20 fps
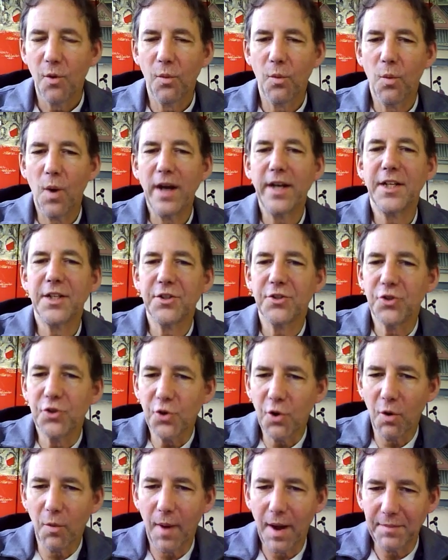One is
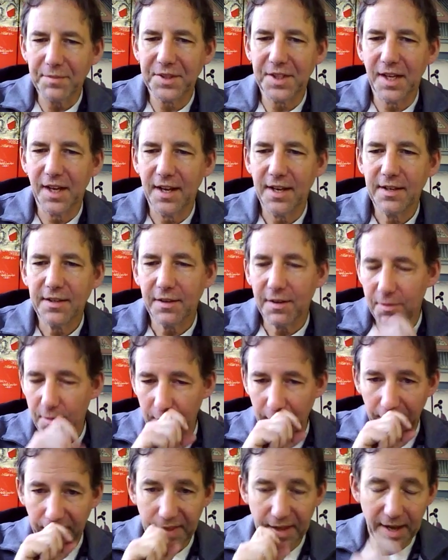your website
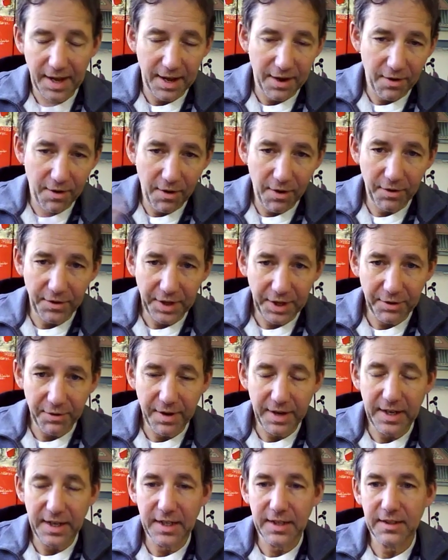with all the
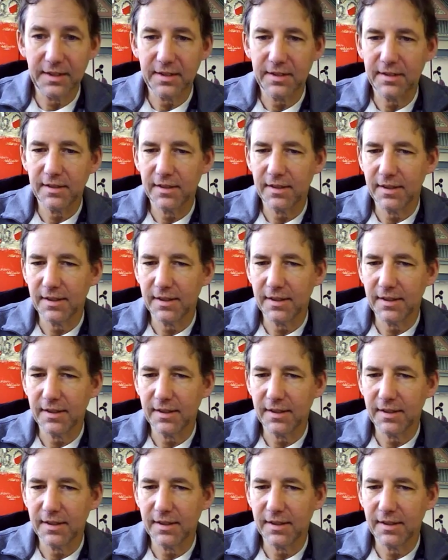ingredients,